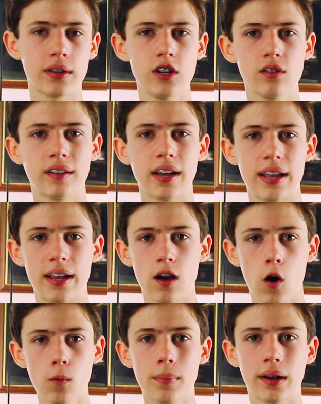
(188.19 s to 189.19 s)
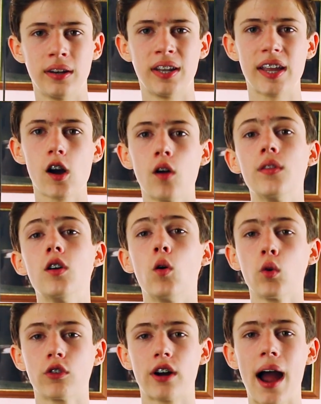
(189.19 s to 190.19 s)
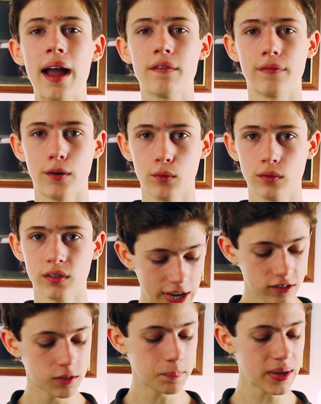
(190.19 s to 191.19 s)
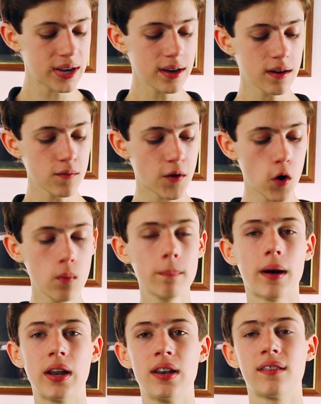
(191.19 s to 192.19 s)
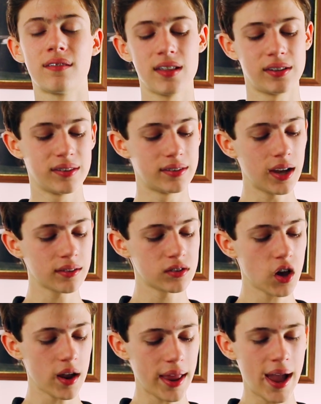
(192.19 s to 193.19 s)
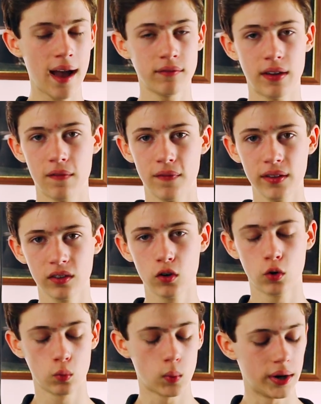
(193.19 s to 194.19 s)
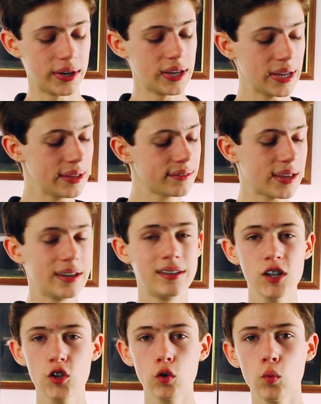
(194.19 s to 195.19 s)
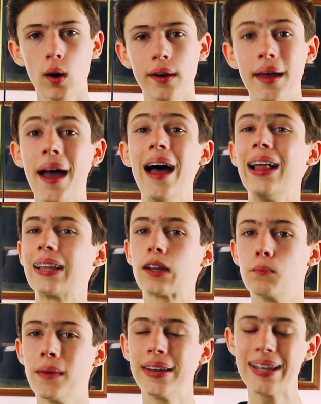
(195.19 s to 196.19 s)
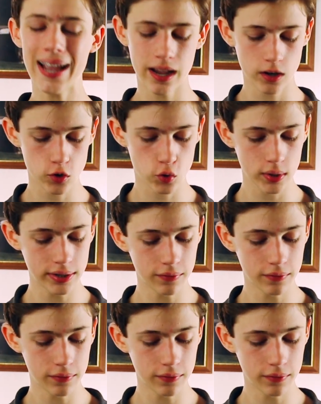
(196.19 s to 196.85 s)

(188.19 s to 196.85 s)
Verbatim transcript: than using a home button like on the older iPhones. Speaking of home buttons, this does not have a physical one. It is a digital one like many Android